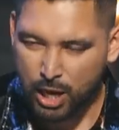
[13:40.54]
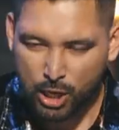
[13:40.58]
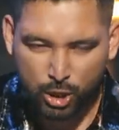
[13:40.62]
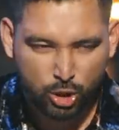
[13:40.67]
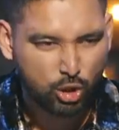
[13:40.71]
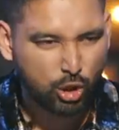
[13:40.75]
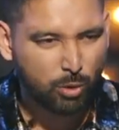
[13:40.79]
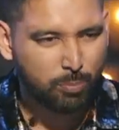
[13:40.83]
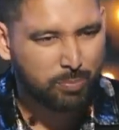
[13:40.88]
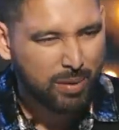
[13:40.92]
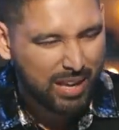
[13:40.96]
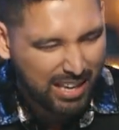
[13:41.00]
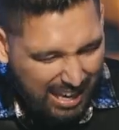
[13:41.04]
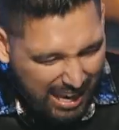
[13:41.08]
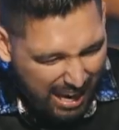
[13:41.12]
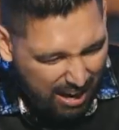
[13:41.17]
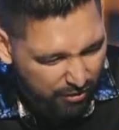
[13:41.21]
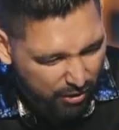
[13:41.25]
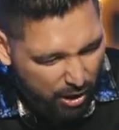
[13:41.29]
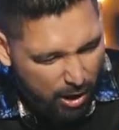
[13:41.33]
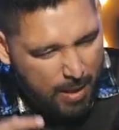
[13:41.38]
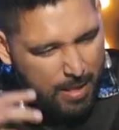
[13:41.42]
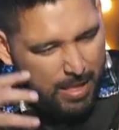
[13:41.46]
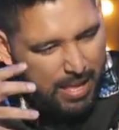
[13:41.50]
So be
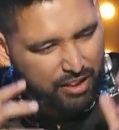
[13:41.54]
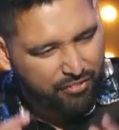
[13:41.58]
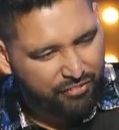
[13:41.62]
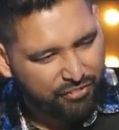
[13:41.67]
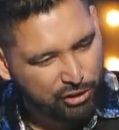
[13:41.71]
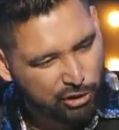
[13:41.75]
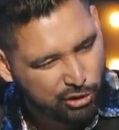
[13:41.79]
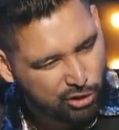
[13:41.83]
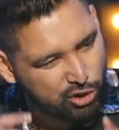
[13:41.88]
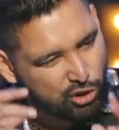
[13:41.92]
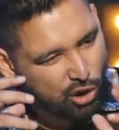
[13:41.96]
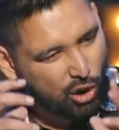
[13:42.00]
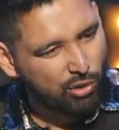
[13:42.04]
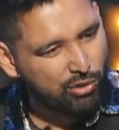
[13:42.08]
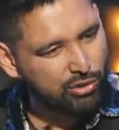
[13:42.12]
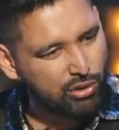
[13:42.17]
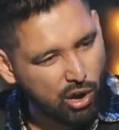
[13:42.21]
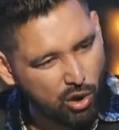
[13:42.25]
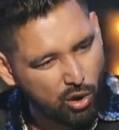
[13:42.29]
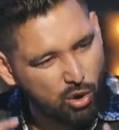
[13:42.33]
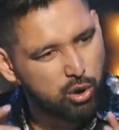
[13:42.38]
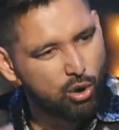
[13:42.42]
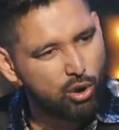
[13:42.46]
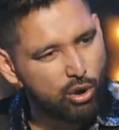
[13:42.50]
careful. If you don't
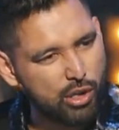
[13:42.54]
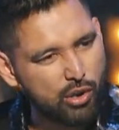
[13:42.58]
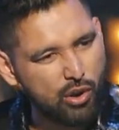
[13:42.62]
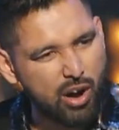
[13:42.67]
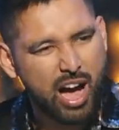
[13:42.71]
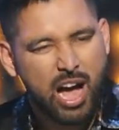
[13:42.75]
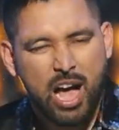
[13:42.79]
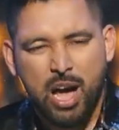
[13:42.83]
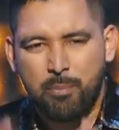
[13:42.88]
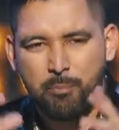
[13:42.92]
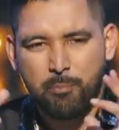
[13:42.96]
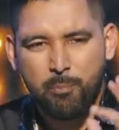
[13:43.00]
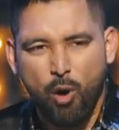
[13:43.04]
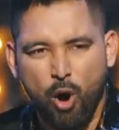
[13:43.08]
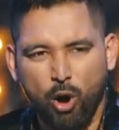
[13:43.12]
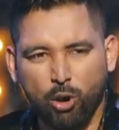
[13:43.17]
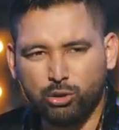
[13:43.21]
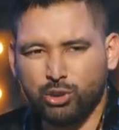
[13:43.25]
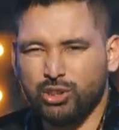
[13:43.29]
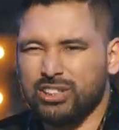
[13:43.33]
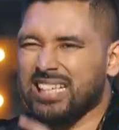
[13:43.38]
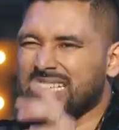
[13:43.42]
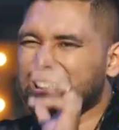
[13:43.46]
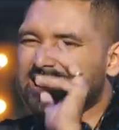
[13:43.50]
know who you are,
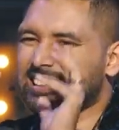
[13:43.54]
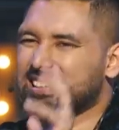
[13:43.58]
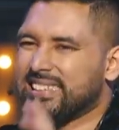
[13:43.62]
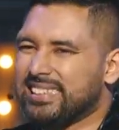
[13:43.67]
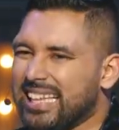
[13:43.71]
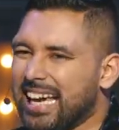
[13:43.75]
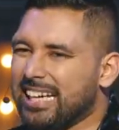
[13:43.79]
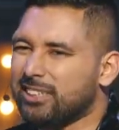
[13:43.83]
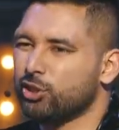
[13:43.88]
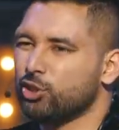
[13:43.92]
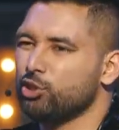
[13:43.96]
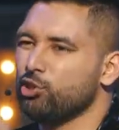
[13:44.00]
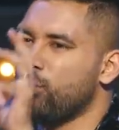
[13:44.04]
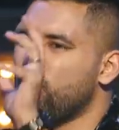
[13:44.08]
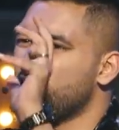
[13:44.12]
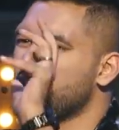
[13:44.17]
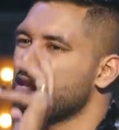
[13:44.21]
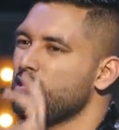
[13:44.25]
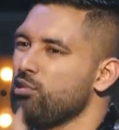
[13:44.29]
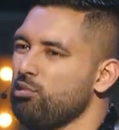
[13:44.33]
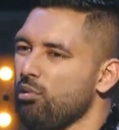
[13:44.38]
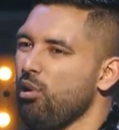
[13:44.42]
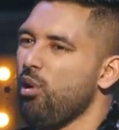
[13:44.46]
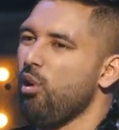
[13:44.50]
Moses does
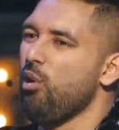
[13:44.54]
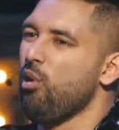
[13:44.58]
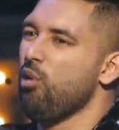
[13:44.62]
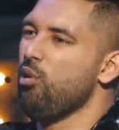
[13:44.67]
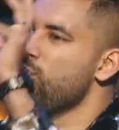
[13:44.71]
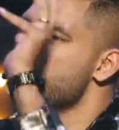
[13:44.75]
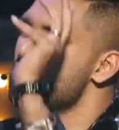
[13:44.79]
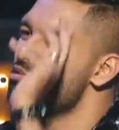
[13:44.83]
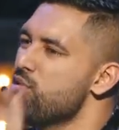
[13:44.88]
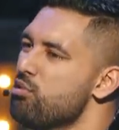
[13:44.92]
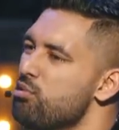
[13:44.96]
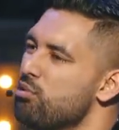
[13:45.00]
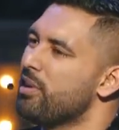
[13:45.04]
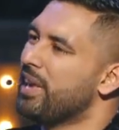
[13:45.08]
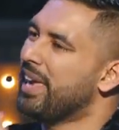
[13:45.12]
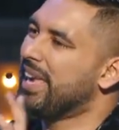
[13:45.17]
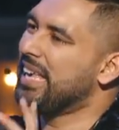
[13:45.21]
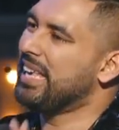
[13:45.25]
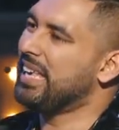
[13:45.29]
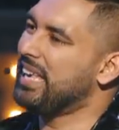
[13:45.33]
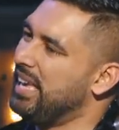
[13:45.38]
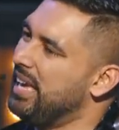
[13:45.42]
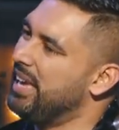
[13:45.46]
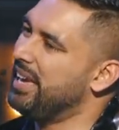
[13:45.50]
not know who
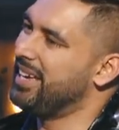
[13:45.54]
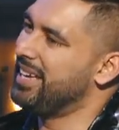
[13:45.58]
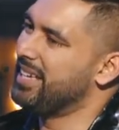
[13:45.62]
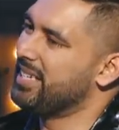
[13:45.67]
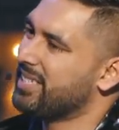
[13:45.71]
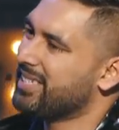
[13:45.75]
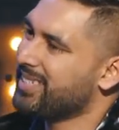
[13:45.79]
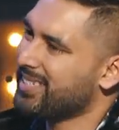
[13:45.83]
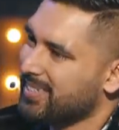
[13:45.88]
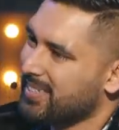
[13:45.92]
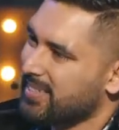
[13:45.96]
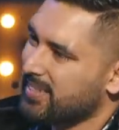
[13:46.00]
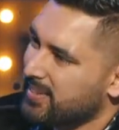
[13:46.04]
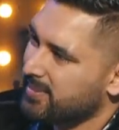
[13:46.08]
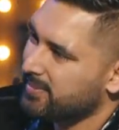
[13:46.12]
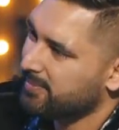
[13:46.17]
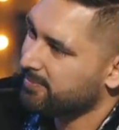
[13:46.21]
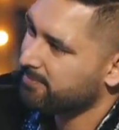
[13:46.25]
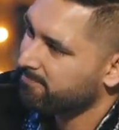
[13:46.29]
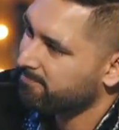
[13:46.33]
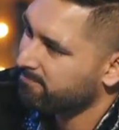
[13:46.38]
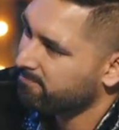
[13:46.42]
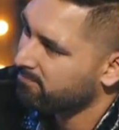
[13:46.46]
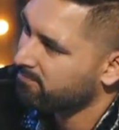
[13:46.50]
he is.
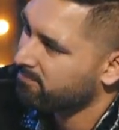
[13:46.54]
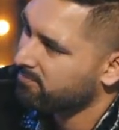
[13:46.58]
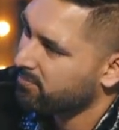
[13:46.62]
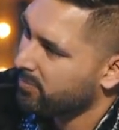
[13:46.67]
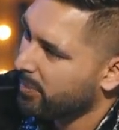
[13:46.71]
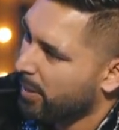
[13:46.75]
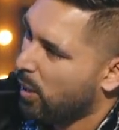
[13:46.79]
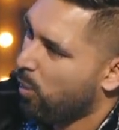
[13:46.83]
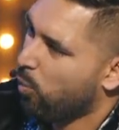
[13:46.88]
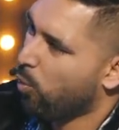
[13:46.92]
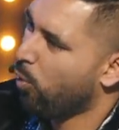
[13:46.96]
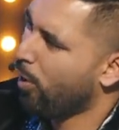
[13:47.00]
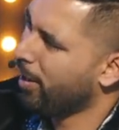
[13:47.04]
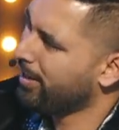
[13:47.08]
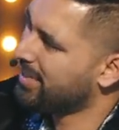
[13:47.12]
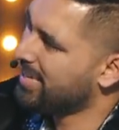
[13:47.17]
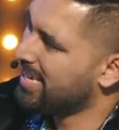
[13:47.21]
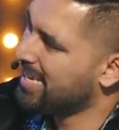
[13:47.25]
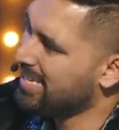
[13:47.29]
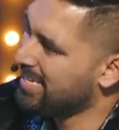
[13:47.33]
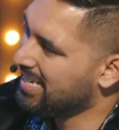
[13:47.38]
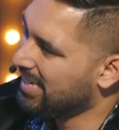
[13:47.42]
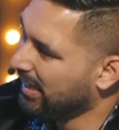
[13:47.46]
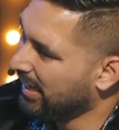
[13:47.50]
What
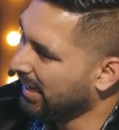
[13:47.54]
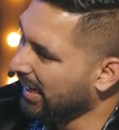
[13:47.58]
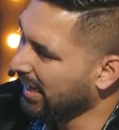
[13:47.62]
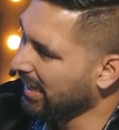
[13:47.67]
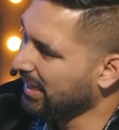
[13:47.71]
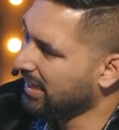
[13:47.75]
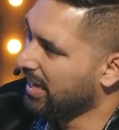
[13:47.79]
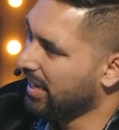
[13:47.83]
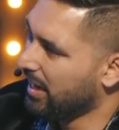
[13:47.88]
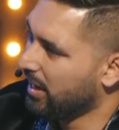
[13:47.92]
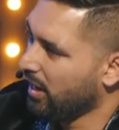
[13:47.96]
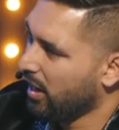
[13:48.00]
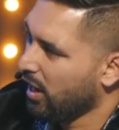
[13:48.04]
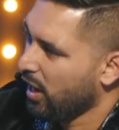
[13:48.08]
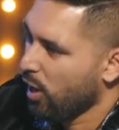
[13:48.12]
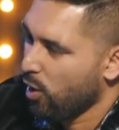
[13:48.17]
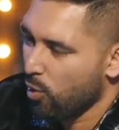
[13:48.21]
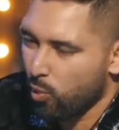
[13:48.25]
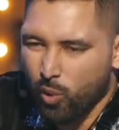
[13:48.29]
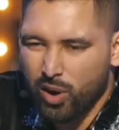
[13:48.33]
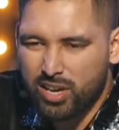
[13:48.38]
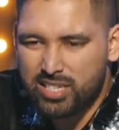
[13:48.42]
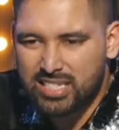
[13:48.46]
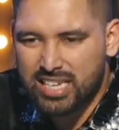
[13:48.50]
he needed
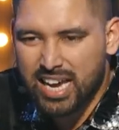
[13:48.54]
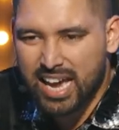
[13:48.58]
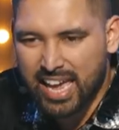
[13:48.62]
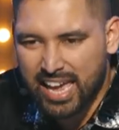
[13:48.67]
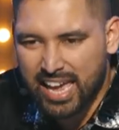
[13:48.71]
was a